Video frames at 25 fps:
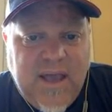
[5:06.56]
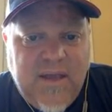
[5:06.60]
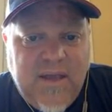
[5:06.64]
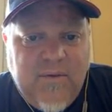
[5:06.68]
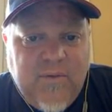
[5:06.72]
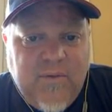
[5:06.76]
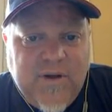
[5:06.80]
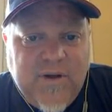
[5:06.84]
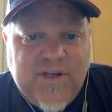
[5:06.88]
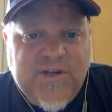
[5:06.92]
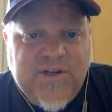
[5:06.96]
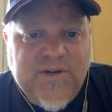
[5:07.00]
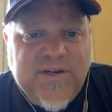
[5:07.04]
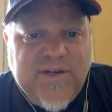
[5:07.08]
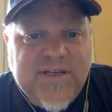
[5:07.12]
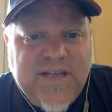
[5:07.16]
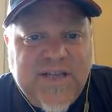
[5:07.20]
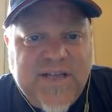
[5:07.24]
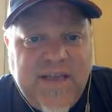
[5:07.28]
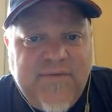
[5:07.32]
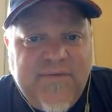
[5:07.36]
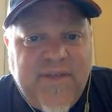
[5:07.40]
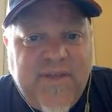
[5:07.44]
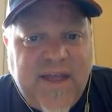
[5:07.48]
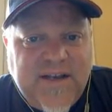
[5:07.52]
Once you
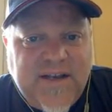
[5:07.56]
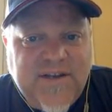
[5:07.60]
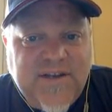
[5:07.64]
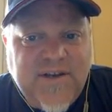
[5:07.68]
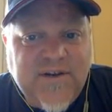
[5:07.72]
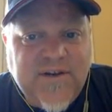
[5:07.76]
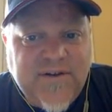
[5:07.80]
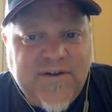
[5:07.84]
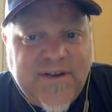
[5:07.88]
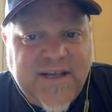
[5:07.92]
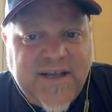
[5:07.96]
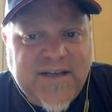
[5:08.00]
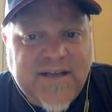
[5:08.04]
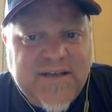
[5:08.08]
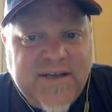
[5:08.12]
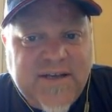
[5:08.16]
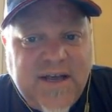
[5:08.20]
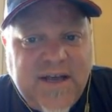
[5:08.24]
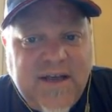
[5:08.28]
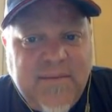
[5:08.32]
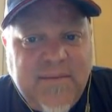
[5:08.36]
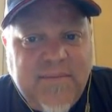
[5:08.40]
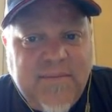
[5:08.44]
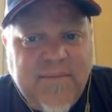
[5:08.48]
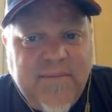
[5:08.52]
save that to your
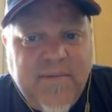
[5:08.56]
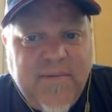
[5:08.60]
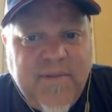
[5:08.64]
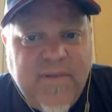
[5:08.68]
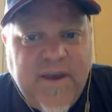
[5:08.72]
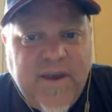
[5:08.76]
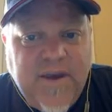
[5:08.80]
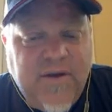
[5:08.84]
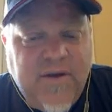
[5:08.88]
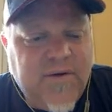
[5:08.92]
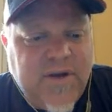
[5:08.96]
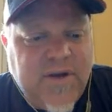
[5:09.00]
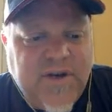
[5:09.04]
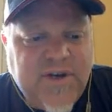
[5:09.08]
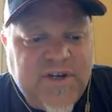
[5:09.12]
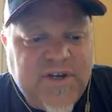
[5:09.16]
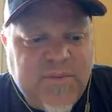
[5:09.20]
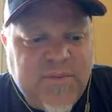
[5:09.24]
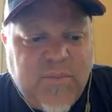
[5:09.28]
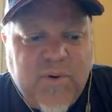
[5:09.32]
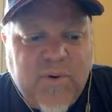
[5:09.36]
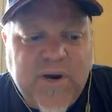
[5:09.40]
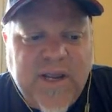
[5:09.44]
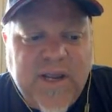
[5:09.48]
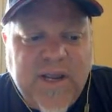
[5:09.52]
desktop, then you can just
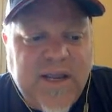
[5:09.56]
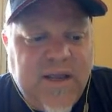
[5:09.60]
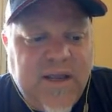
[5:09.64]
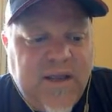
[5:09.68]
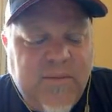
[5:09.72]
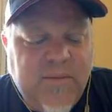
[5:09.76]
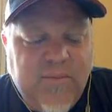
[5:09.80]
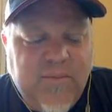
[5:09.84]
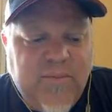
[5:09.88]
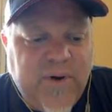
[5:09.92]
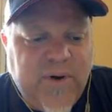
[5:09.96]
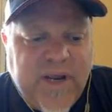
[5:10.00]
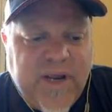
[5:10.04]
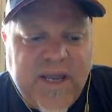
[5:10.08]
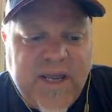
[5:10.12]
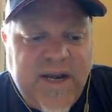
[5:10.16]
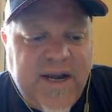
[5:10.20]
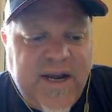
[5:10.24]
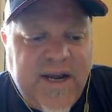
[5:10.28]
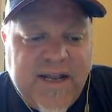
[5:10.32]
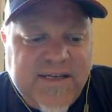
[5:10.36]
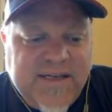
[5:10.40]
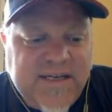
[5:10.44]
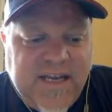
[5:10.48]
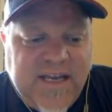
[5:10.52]
bring it
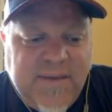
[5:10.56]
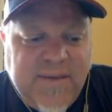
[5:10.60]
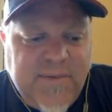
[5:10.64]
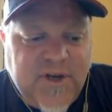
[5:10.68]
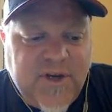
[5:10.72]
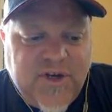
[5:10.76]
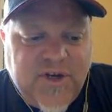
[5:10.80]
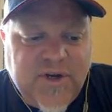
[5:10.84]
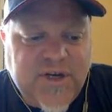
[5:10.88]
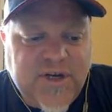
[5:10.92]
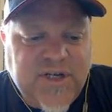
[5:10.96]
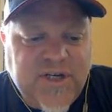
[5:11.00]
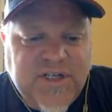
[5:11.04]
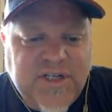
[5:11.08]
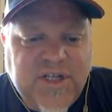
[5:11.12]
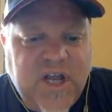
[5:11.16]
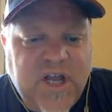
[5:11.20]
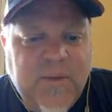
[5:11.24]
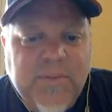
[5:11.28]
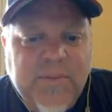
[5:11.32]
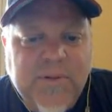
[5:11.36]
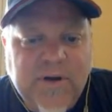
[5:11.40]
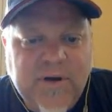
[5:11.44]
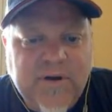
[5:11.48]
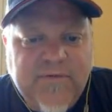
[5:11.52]
in as an image. You can just
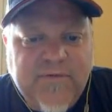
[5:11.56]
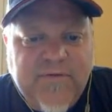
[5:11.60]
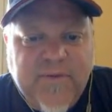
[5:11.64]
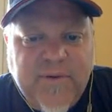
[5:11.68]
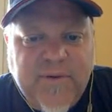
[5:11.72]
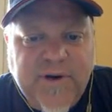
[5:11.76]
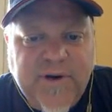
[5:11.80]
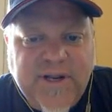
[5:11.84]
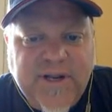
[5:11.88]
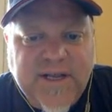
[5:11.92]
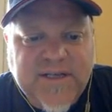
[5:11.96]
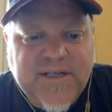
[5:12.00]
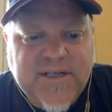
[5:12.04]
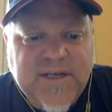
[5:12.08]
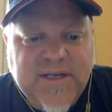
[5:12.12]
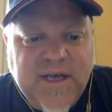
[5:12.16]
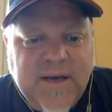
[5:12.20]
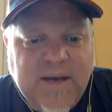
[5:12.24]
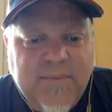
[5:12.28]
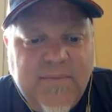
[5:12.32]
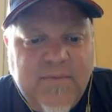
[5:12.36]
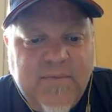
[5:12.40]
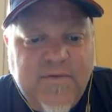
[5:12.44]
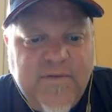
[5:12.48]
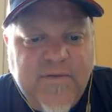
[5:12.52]
upload it from your
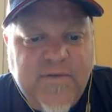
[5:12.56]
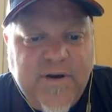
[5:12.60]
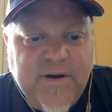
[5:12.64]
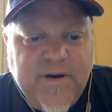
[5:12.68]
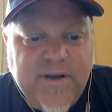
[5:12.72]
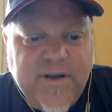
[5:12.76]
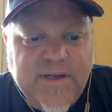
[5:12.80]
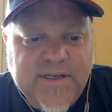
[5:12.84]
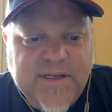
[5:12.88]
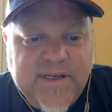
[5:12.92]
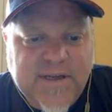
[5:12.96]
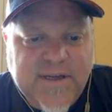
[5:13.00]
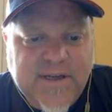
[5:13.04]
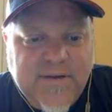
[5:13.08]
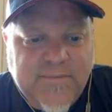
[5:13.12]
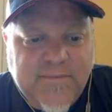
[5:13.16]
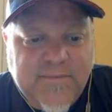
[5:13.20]
desktop. Very easy.